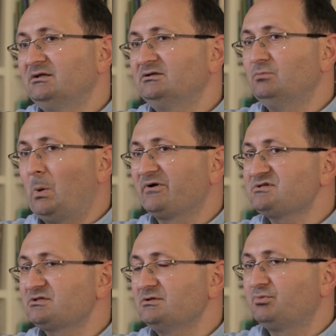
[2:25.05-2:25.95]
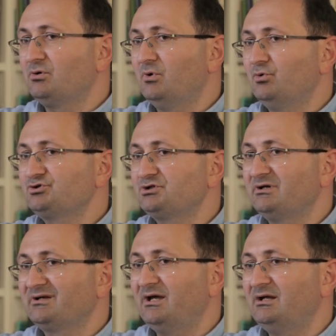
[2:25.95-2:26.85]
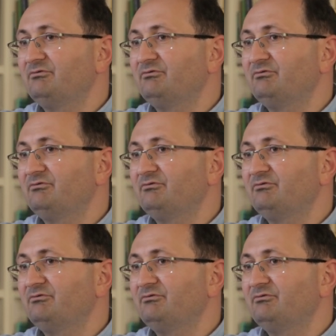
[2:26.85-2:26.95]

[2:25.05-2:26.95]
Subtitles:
democracy promotion can